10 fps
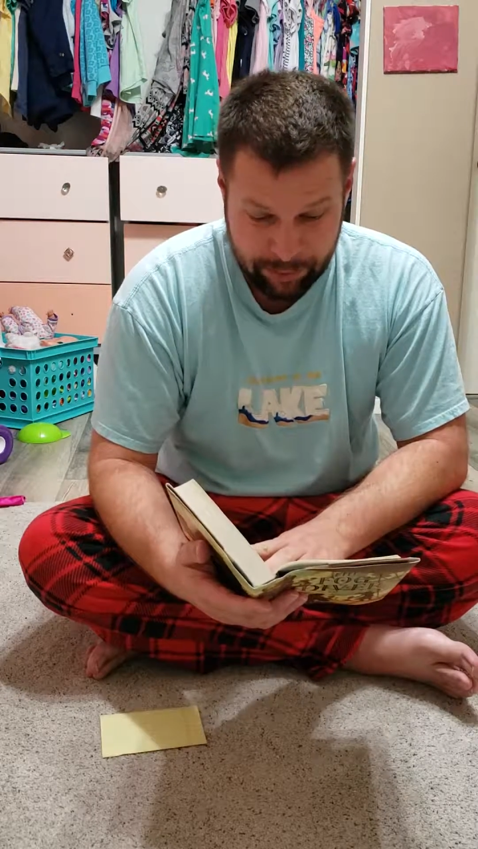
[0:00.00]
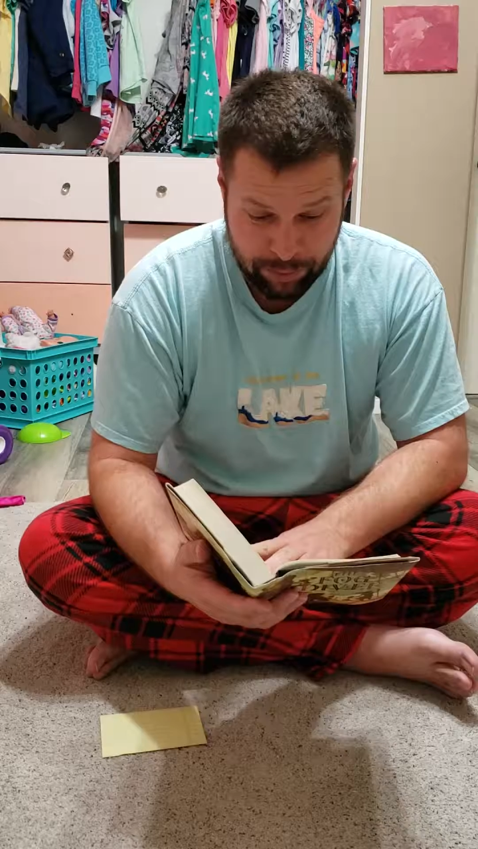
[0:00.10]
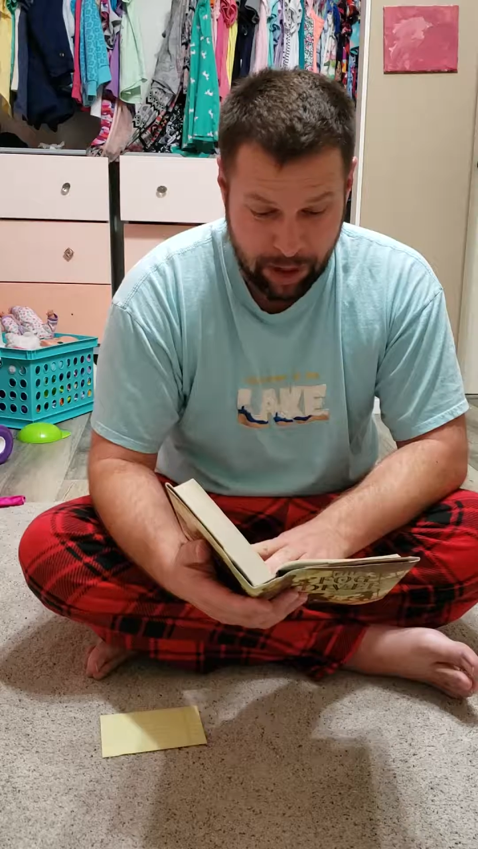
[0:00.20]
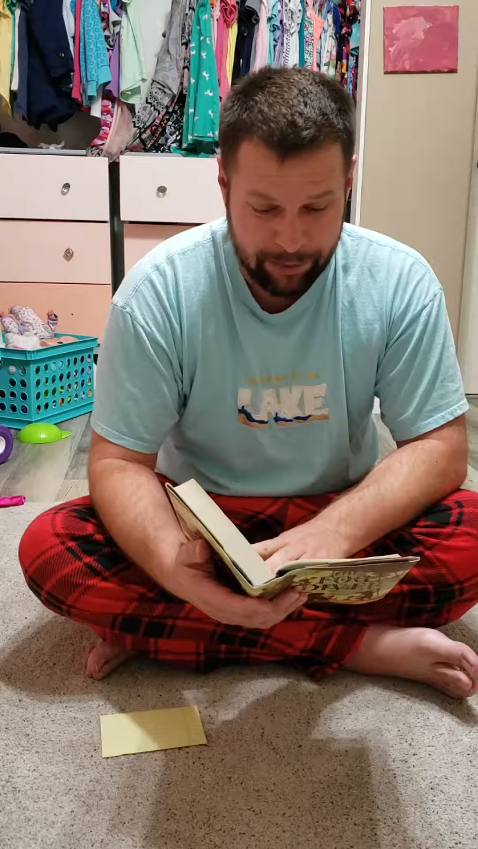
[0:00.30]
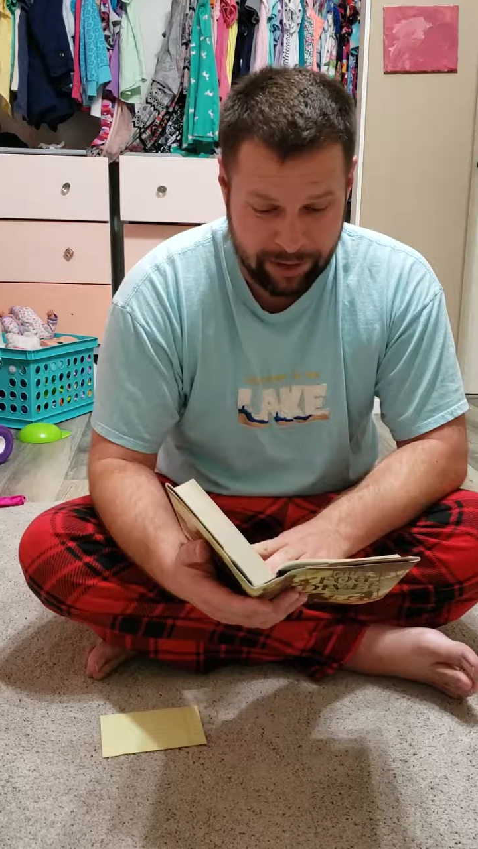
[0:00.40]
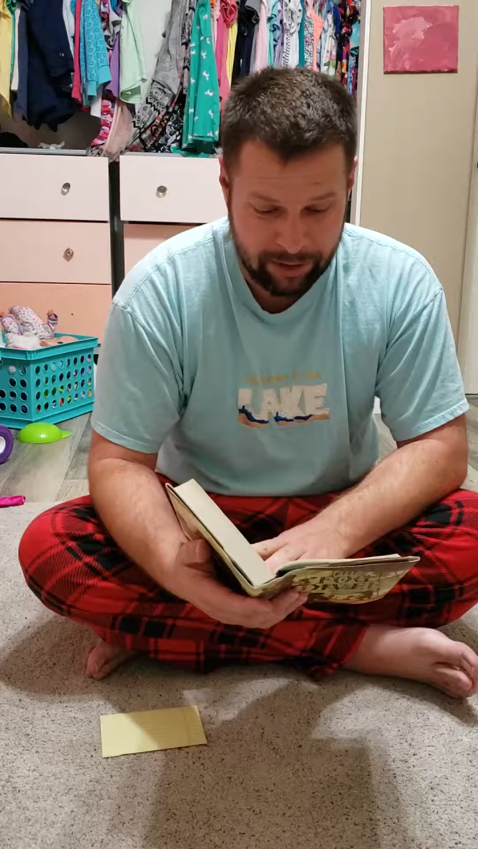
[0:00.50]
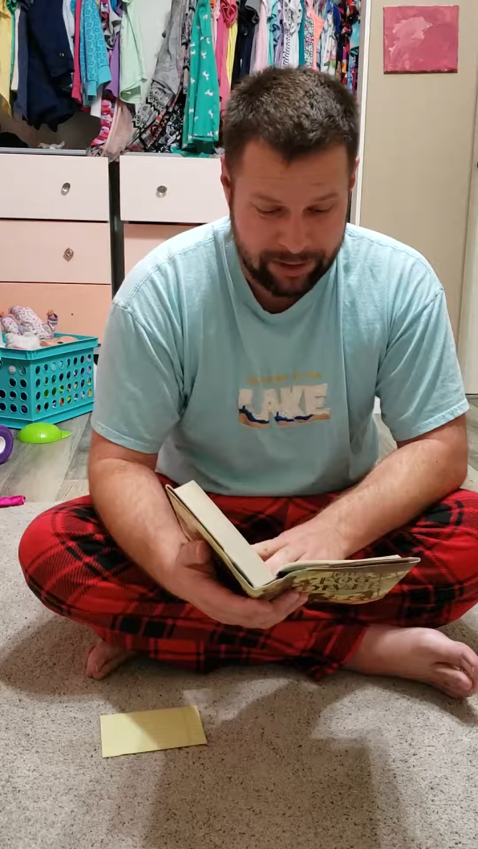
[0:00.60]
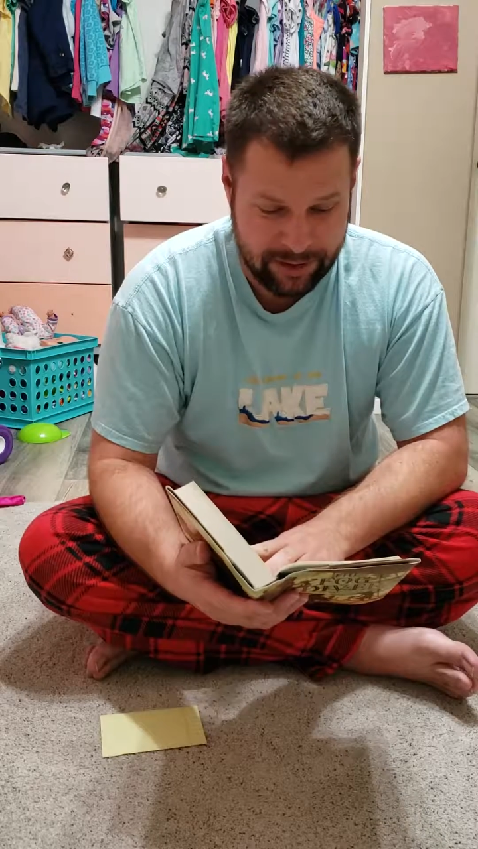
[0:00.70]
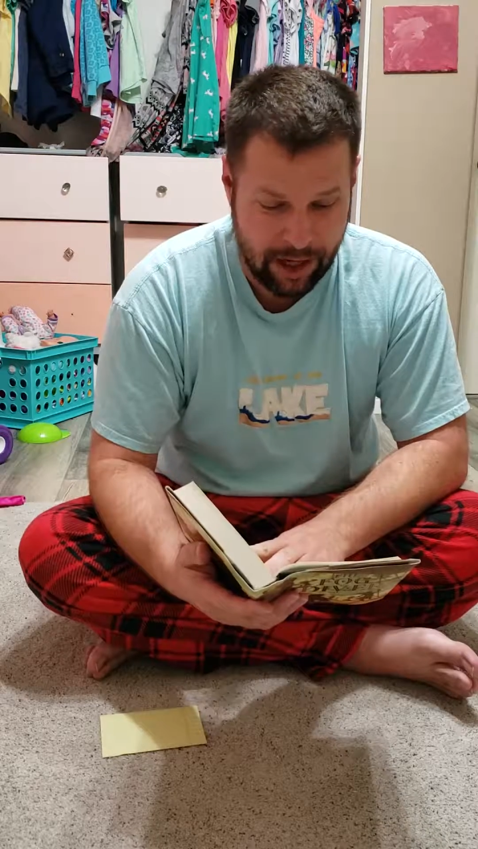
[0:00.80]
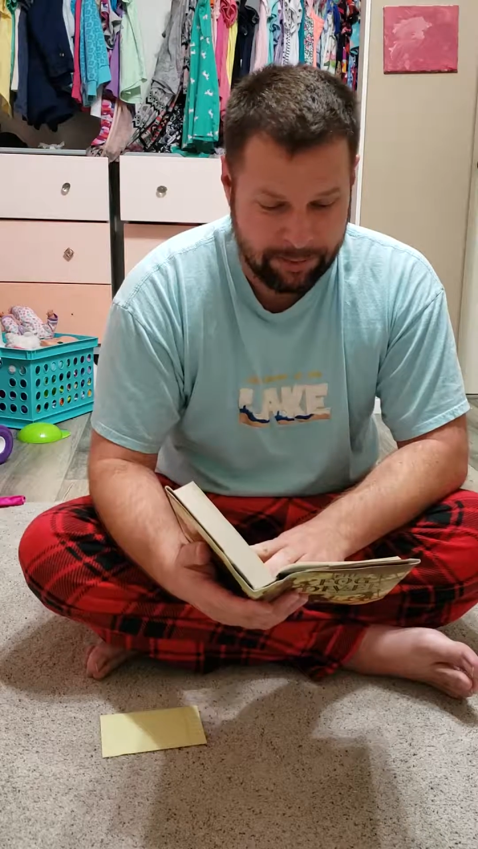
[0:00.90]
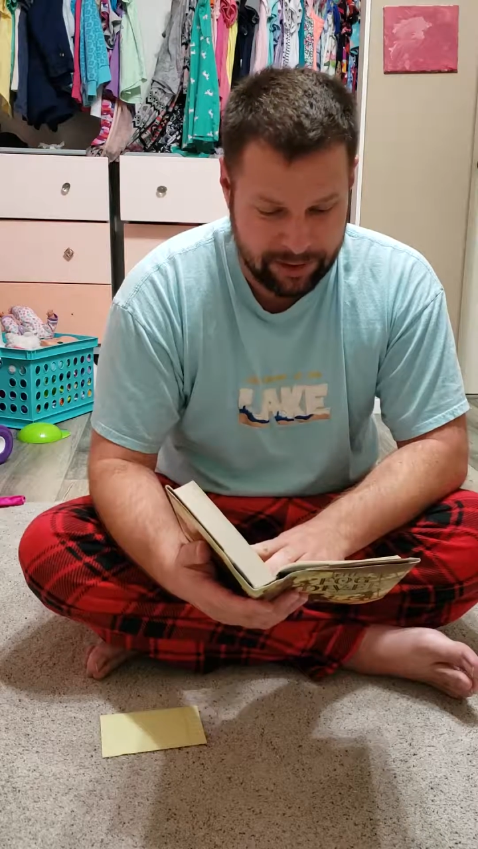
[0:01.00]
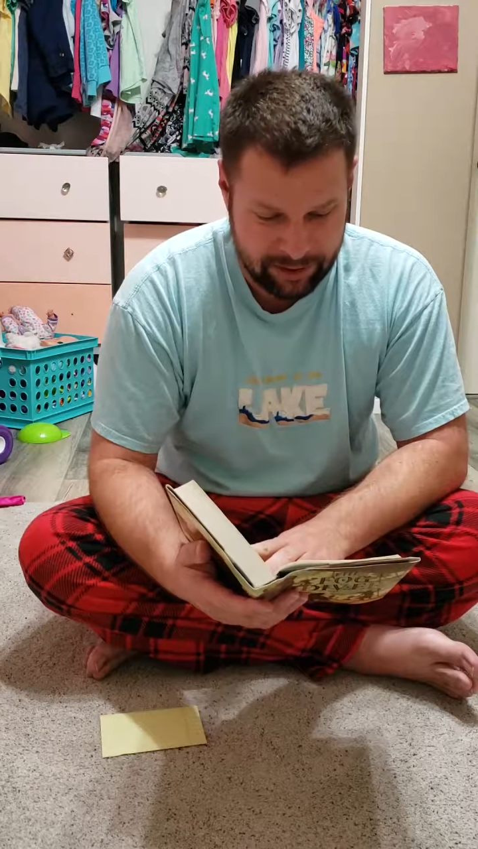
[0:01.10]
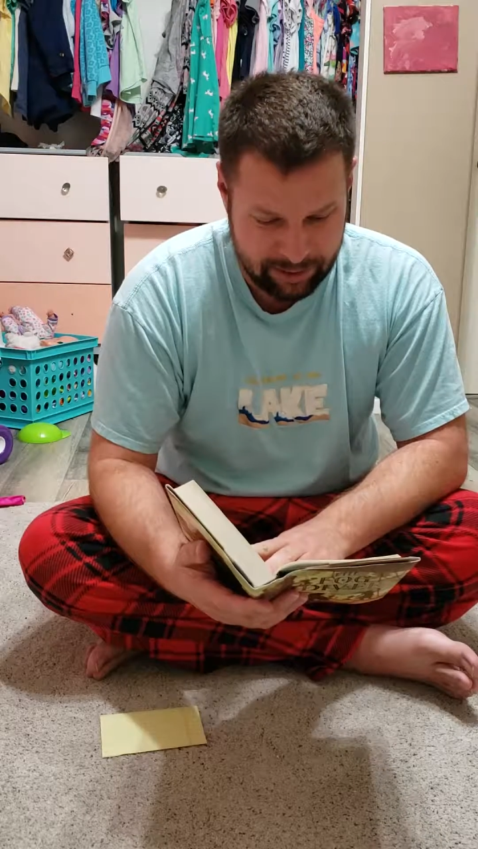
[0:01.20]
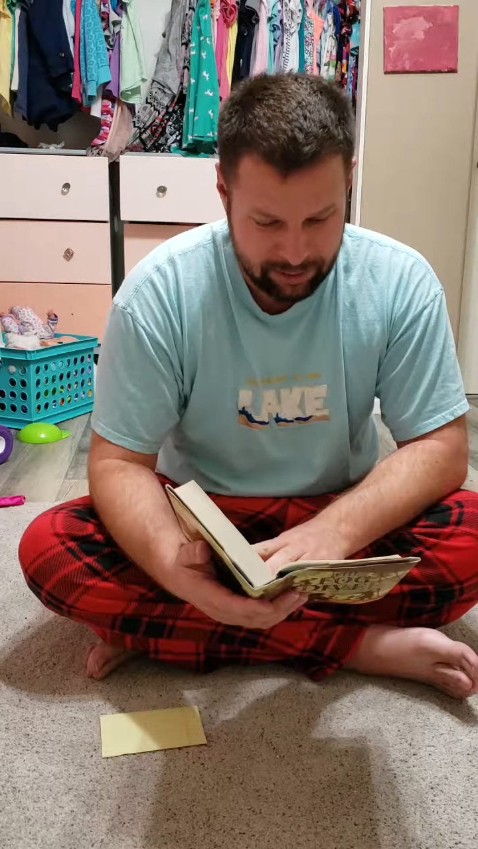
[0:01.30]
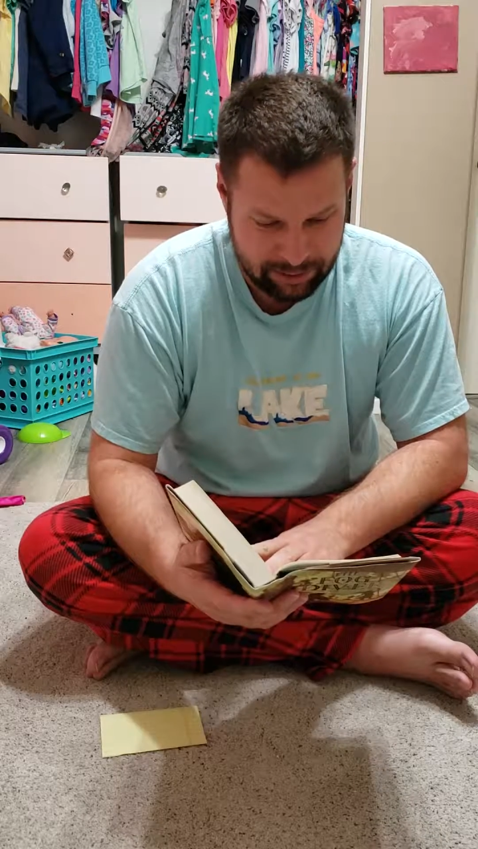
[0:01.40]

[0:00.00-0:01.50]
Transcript: probably all adopted.